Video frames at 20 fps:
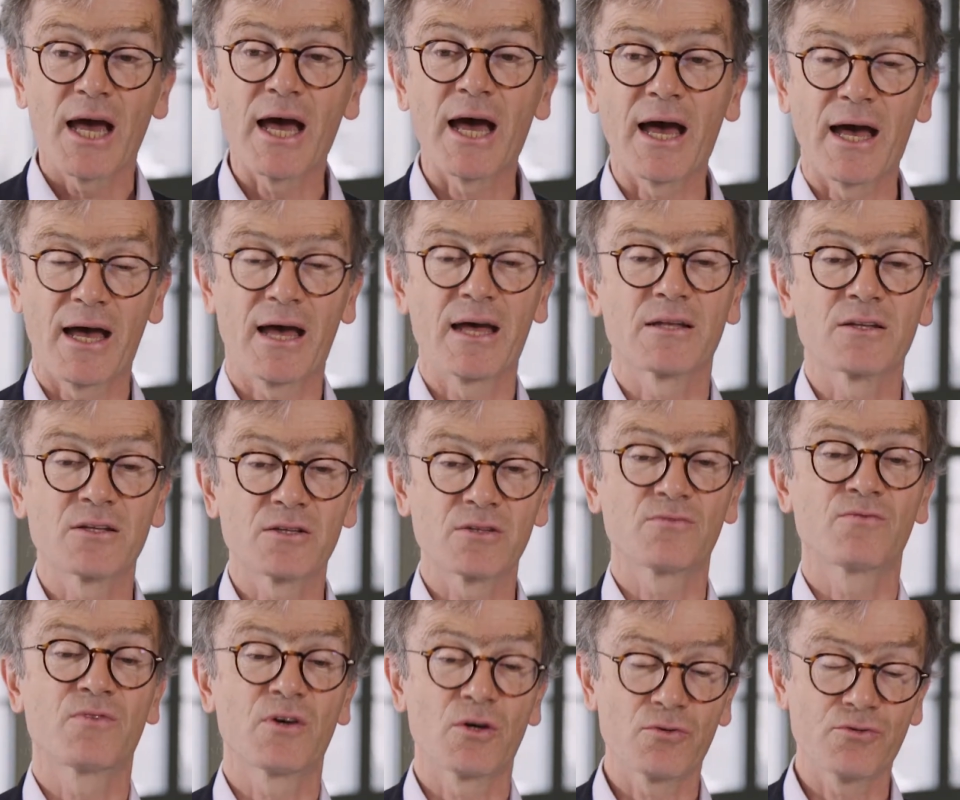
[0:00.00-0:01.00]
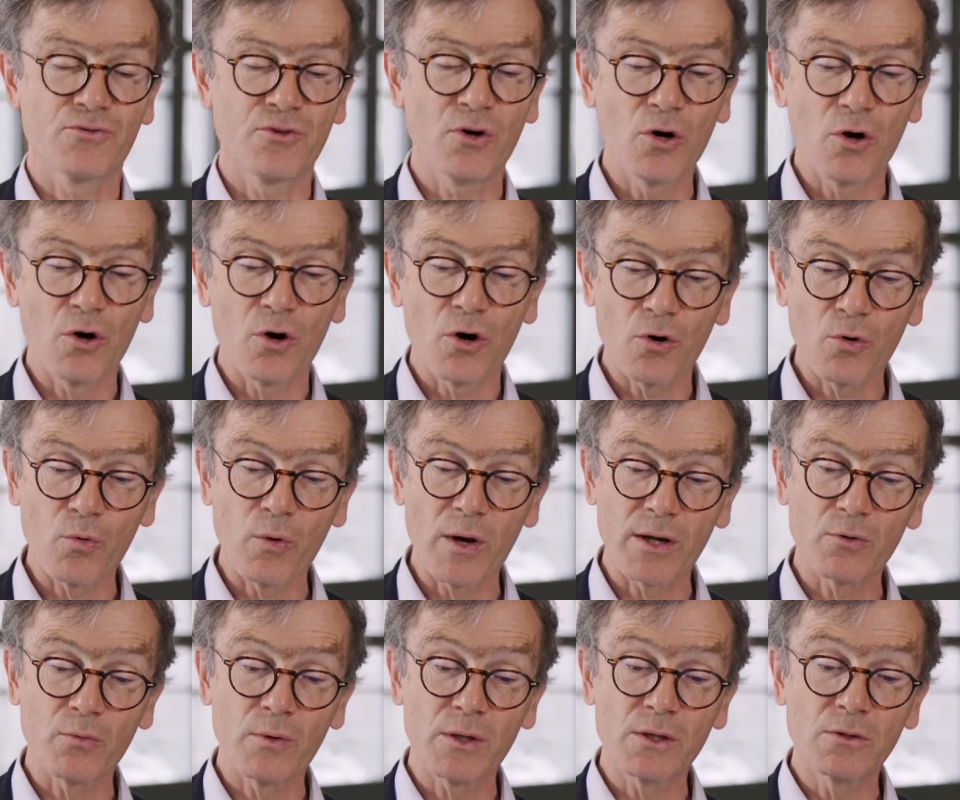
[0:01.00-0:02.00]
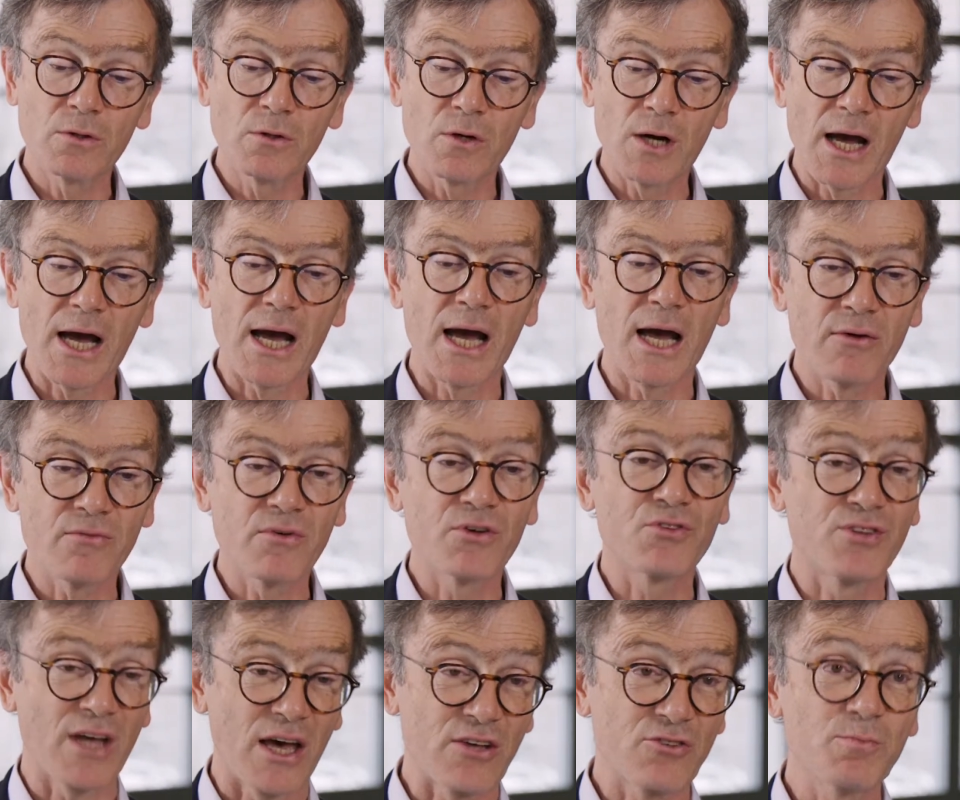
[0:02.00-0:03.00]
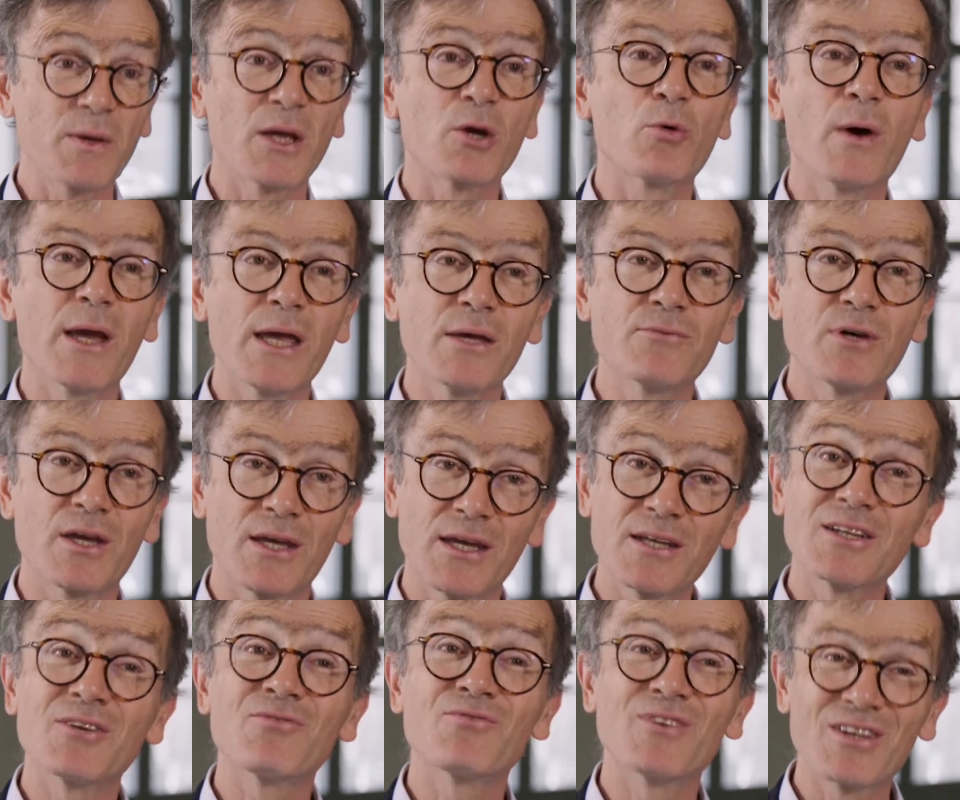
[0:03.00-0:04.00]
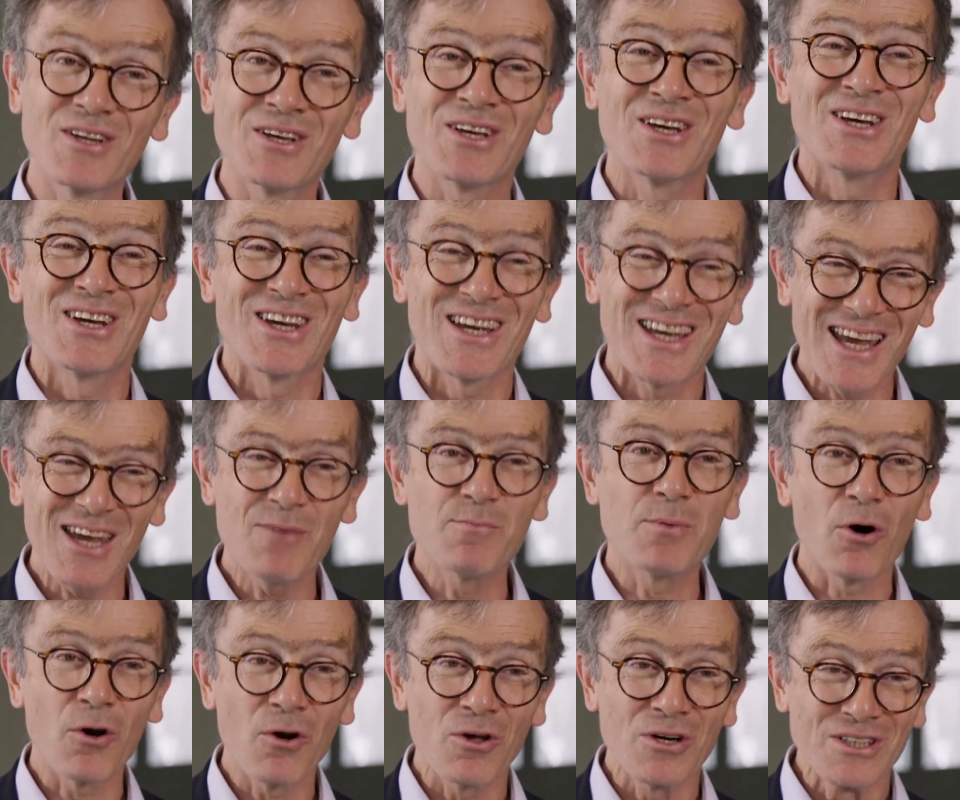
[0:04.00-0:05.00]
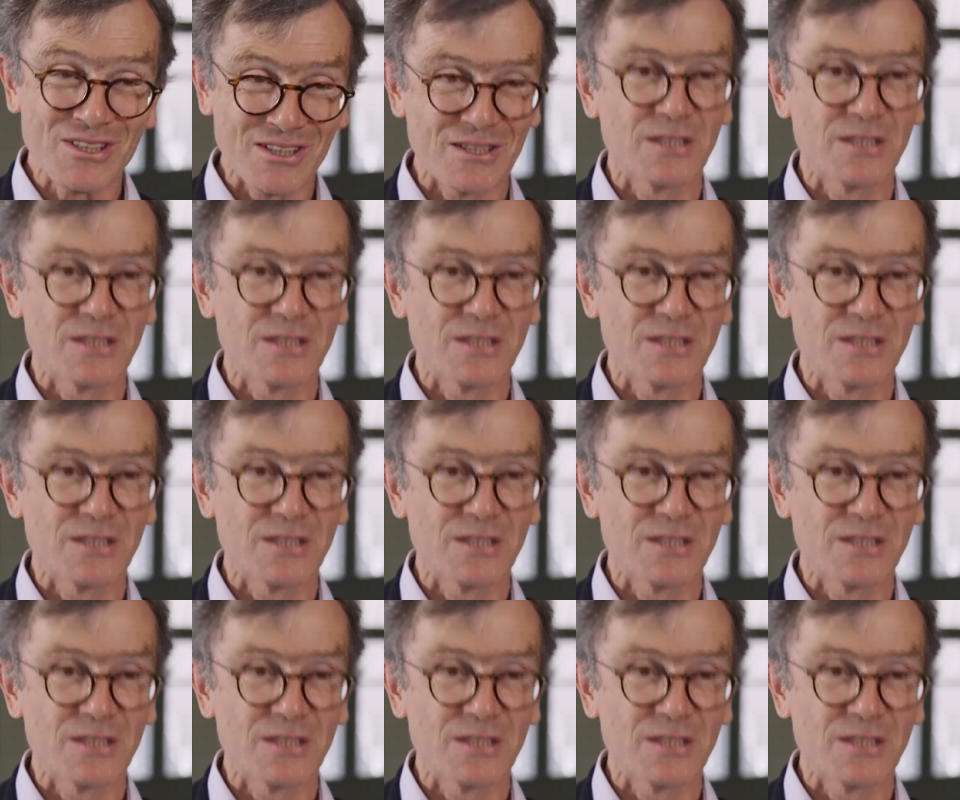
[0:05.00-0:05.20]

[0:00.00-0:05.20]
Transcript: And therefore, when we do have a seismic wave hitting the cable